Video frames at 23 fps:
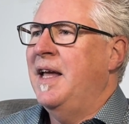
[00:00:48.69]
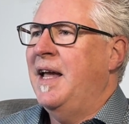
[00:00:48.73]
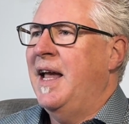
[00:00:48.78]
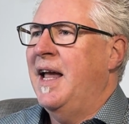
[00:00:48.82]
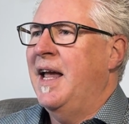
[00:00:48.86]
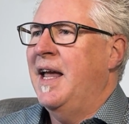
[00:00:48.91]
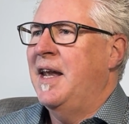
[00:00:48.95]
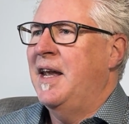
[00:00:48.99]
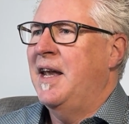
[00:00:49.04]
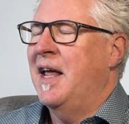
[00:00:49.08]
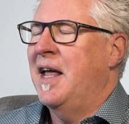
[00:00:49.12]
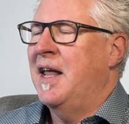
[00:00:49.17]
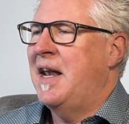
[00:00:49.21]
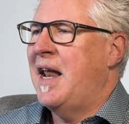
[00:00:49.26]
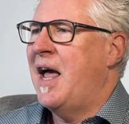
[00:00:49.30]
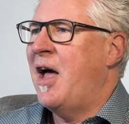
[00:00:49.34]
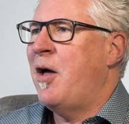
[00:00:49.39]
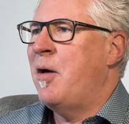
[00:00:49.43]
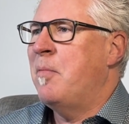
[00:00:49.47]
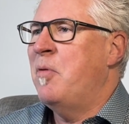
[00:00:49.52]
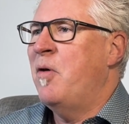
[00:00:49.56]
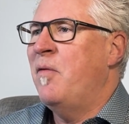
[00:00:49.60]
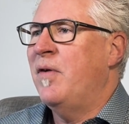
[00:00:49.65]
And
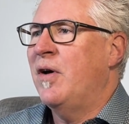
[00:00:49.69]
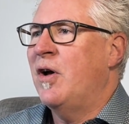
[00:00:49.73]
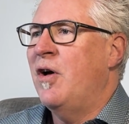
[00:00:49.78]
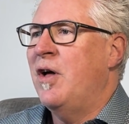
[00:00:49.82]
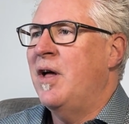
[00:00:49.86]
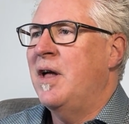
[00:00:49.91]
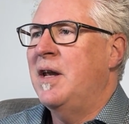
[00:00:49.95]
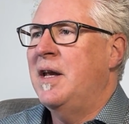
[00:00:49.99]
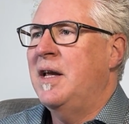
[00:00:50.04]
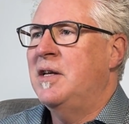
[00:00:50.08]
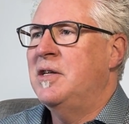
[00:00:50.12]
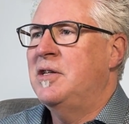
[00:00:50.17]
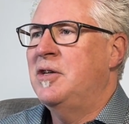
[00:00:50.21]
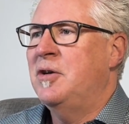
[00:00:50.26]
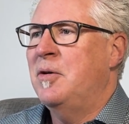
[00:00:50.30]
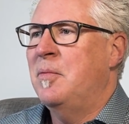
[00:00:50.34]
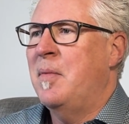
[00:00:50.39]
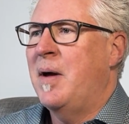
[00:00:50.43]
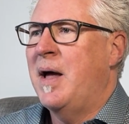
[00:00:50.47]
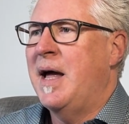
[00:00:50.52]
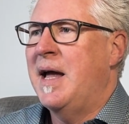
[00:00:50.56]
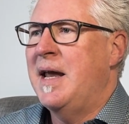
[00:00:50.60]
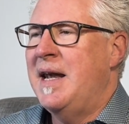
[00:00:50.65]
now I'm moving on into
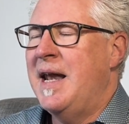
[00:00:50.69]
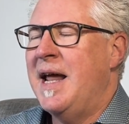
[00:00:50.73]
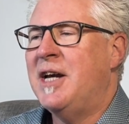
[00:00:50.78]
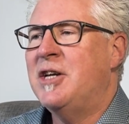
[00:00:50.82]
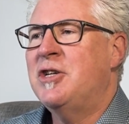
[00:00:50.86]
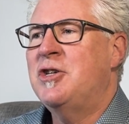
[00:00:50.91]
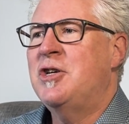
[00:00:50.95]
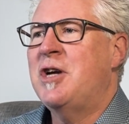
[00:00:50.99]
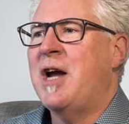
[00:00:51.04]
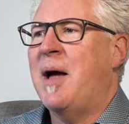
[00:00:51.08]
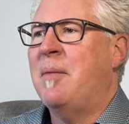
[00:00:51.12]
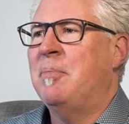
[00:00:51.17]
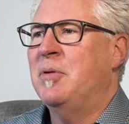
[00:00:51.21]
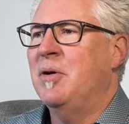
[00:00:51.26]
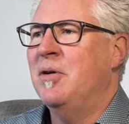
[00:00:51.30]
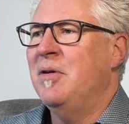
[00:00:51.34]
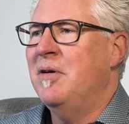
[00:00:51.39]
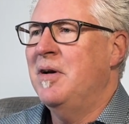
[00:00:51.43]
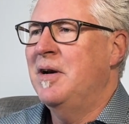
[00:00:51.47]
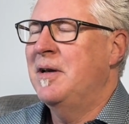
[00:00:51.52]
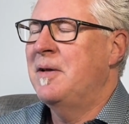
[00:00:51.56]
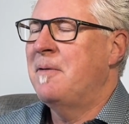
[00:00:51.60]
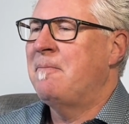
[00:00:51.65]
my next
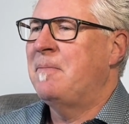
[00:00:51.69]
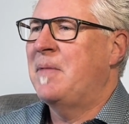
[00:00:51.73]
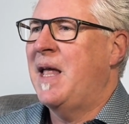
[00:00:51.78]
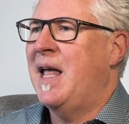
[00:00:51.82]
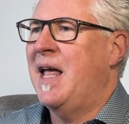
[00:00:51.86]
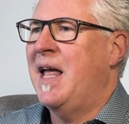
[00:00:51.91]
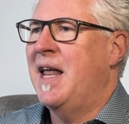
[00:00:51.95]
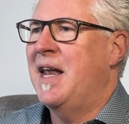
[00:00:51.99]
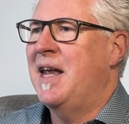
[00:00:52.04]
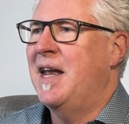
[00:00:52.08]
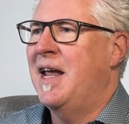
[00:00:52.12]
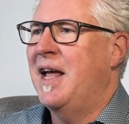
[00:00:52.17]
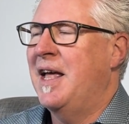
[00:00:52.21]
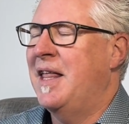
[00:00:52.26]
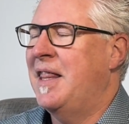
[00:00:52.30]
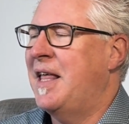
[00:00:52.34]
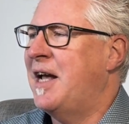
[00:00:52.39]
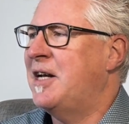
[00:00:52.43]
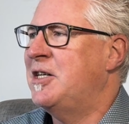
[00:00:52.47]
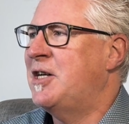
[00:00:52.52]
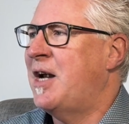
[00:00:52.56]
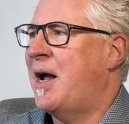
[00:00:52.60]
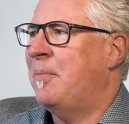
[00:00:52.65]
chapter. And
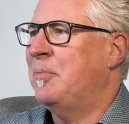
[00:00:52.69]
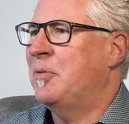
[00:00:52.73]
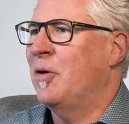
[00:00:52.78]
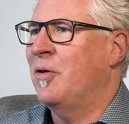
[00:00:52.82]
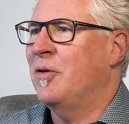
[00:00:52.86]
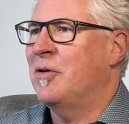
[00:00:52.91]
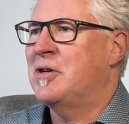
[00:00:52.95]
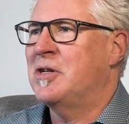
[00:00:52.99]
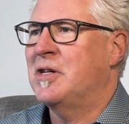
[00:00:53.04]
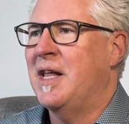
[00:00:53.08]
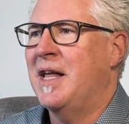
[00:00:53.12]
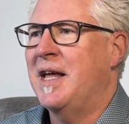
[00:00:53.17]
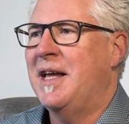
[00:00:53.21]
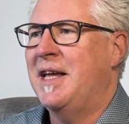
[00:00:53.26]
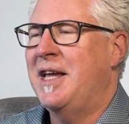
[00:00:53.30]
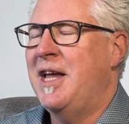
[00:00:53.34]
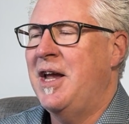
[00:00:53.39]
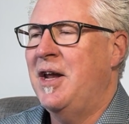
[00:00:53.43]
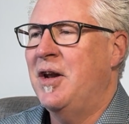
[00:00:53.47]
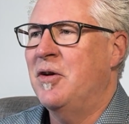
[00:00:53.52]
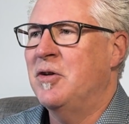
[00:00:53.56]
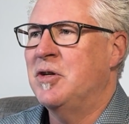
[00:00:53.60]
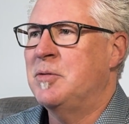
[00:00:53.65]
that chapter looks like
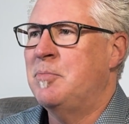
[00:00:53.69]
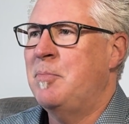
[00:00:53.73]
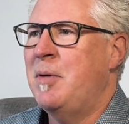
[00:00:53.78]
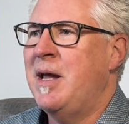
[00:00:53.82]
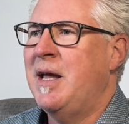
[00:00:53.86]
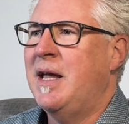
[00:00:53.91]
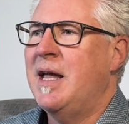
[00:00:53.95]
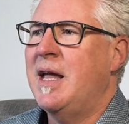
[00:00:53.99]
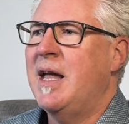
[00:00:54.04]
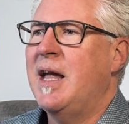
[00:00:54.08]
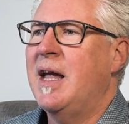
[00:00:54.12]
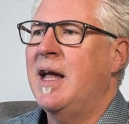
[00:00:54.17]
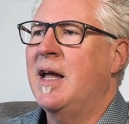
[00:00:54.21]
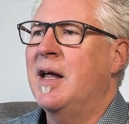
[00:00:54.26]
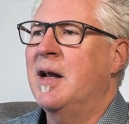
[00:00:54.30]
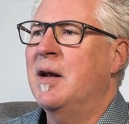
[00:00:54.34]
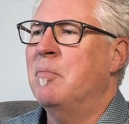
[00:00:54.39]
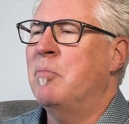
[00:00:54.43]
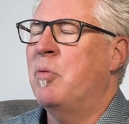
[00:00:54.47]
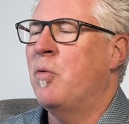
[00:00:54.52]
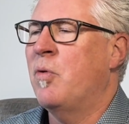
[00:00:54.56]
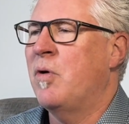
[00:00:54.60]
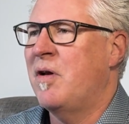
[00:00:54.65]
keynote speaking
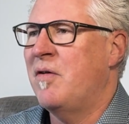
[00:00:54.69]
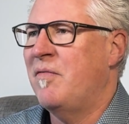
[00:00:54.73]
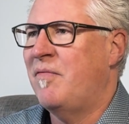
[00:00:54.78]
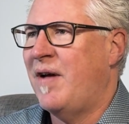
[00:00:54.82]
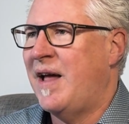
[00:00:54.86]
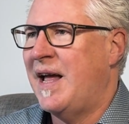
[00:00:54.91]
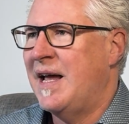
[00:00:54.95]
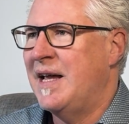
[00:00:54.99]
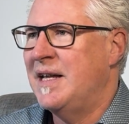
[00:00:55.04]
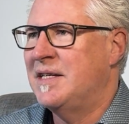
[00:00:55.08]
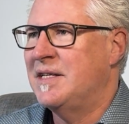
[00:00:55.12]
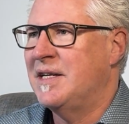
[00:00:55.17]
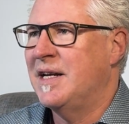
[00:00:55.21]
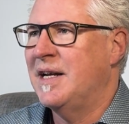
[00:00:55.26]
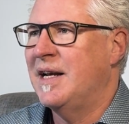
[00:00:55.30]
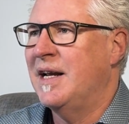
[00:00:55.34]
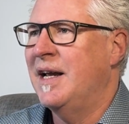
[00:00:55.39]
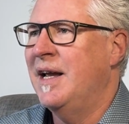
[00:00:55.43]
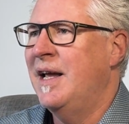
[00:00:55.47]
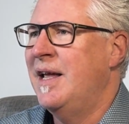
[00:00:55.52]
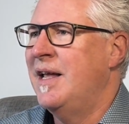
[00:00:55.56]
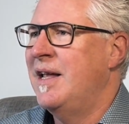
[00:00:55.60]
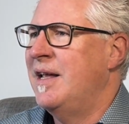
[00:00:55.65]
and board
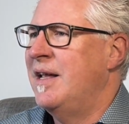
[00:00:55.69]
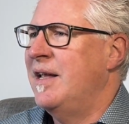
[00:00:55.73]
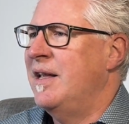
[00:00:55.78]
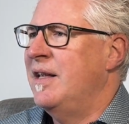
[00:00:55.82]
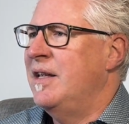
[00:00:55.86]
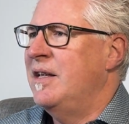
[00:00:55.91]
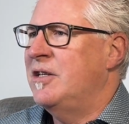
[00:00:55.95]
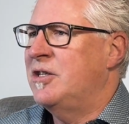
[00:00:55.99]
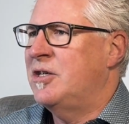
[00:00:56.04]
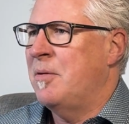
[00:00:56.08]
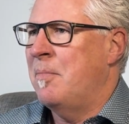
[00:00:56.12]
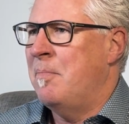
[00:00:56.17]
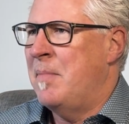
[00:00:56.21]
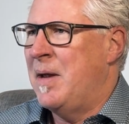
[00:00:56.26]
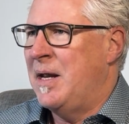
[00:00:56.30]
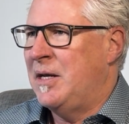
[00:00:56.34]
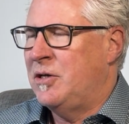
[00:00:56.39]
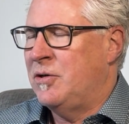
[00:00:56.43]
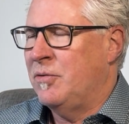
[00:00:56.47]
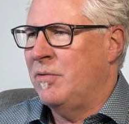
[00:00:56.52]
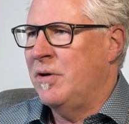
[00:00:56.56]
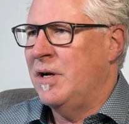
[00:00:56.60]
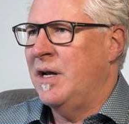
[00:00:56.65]
advising, some
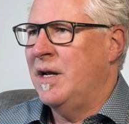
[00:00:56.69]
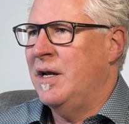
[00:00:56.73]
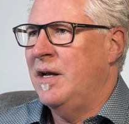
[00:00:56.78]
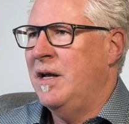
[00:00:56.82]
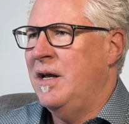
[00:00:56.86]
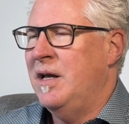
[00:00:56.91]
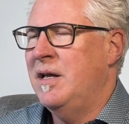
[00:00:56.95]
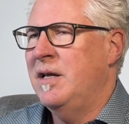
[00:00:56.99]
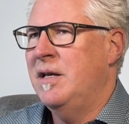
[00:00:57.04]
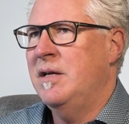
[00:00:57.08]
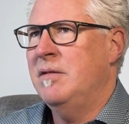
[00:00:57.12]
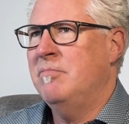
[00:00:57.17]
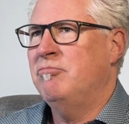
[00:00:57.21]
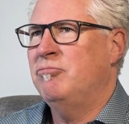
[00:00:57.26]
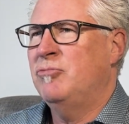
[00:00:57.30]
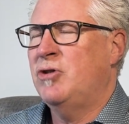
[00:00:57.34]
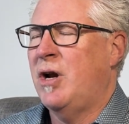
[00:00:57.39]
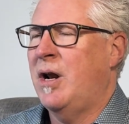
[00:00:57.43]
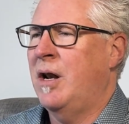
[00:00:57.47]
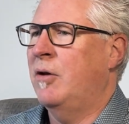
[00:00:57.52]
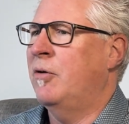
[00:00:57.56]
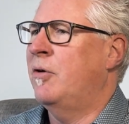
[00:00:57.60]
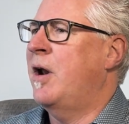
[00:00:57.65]
mentoring,
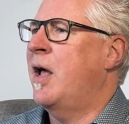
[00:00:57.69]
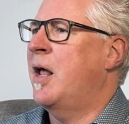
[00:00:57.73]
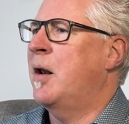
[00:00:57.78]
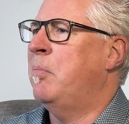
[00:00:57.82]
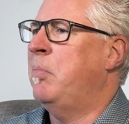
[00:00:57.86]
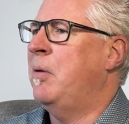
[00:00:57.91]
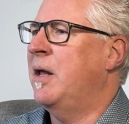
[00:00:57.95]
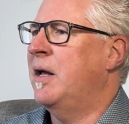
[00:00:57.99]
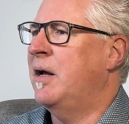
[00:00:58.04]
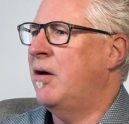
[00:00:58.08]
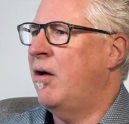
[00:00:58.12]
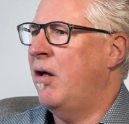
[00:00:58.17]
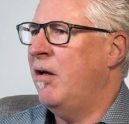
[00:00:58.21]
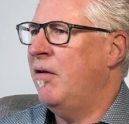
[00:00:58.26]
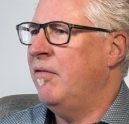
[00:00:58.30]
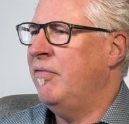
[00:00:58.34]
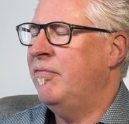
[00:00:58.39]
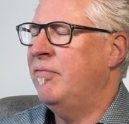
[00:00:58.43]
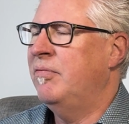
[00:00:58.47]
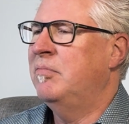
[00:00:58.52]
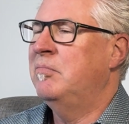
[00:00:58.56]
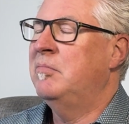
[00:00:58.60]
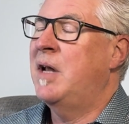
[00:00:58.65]
trying to learn how to play
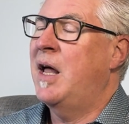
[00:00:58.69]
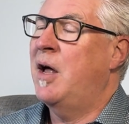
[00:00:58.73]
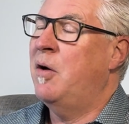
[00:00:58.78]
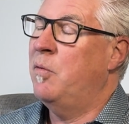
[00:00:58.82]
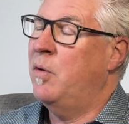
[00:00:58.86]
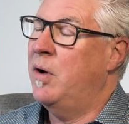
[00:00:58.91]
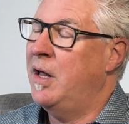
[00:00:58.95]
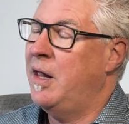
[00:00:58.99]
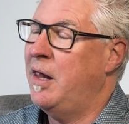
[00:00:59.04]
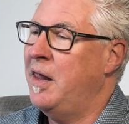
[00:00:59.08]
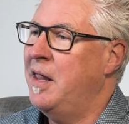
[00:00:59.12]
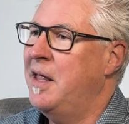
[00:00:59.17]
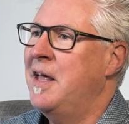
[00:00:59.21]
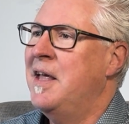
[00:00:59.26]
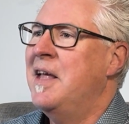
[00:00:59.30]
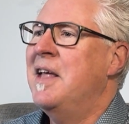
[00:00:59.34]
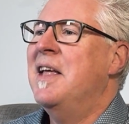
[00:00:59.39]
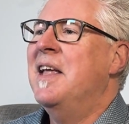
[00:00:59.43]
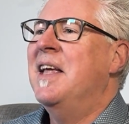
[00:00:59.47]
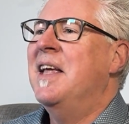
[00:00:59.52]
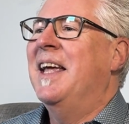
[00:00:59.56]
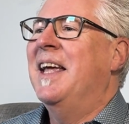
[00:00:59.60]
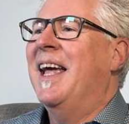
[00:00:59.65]
golf, not well.
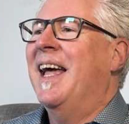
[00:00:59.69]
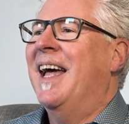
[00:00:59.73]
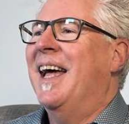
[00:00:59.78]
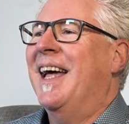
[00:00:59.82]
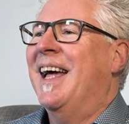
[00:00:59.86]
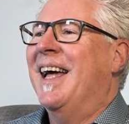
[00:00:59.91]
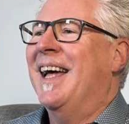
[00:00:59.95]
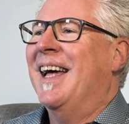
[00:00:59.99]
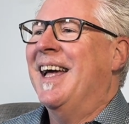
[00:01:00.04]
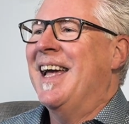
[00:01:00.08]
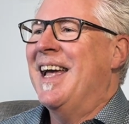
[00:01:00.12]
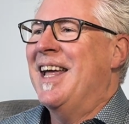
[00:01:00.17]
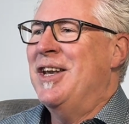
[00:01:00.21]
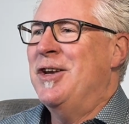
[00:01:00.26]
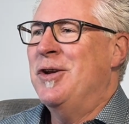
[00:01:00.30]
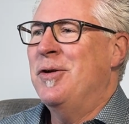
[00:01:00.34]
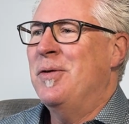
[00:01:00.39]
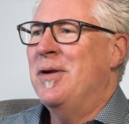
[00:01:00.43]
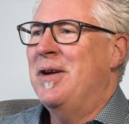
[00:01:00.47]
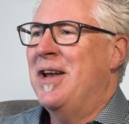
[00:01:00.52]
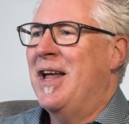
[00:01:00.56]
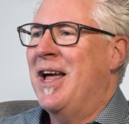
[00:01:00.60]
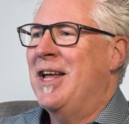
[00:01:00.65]
And
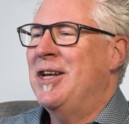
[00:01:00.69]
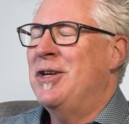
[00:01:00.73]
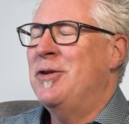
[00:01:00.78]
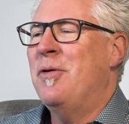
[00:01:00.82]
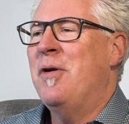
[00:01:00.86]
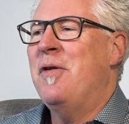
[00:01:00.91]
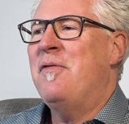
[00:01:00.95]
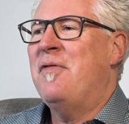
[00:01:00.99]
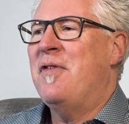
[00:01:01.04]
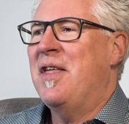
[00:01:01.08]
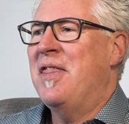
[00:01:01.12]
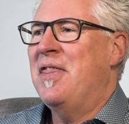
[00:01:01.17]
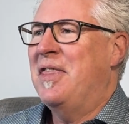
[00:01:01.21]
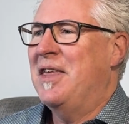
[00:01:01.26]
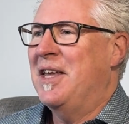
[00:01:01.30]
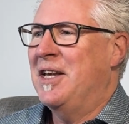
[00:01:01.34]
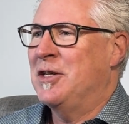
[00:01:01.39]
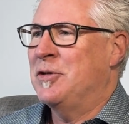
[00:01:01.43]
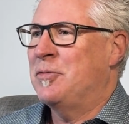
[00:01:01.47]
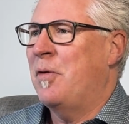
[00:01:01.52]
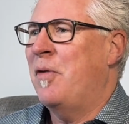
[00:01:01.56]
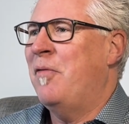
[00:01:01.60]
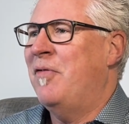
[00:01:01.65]
doing fun
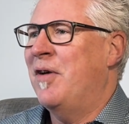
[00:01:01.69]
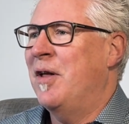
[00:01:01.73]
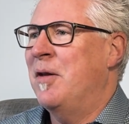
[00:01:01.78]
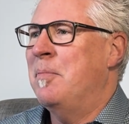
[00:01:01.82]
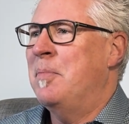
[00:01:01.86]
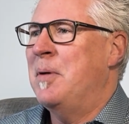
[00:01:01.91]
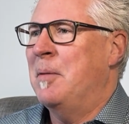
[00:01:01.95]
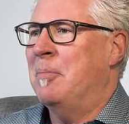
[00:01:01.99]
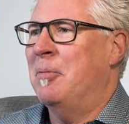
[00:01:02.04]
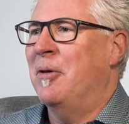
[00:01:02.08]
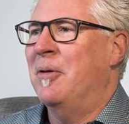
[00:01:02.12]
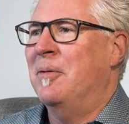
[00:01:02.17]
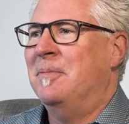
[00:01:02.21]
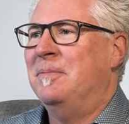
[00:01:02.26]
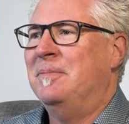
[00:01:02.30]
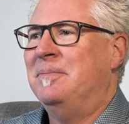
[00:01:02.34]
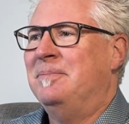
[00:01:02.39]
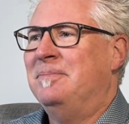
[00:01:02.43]
things with fun people.